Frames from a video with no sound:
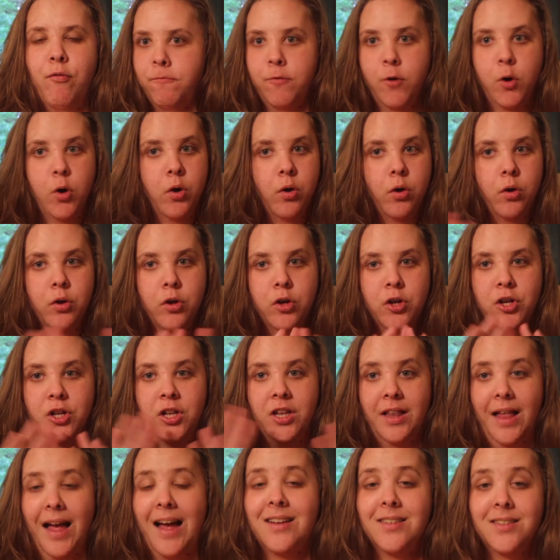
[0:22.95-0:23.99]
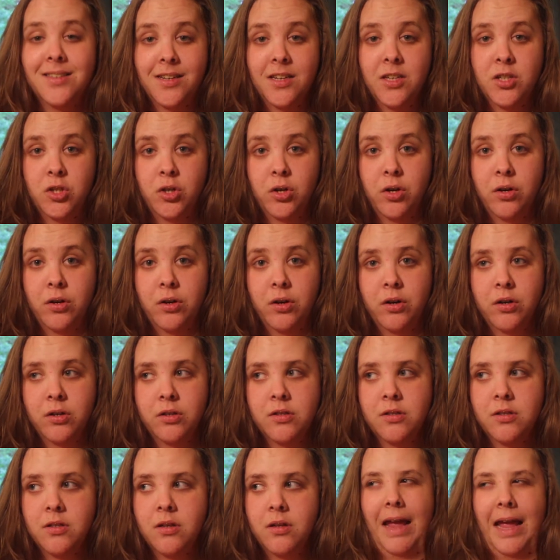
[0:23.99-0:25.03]
full classic
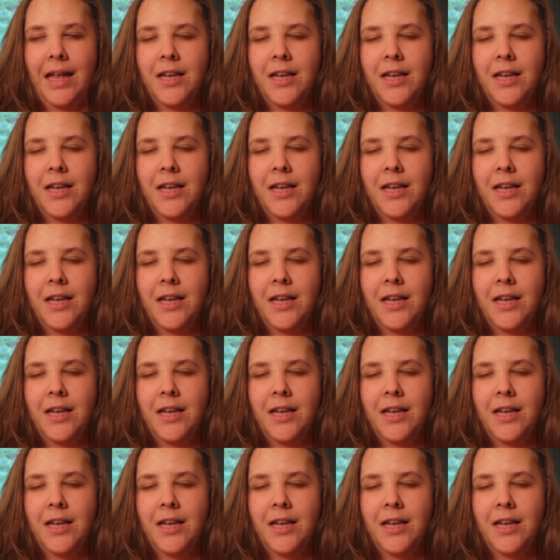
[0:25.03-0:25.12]
Turner's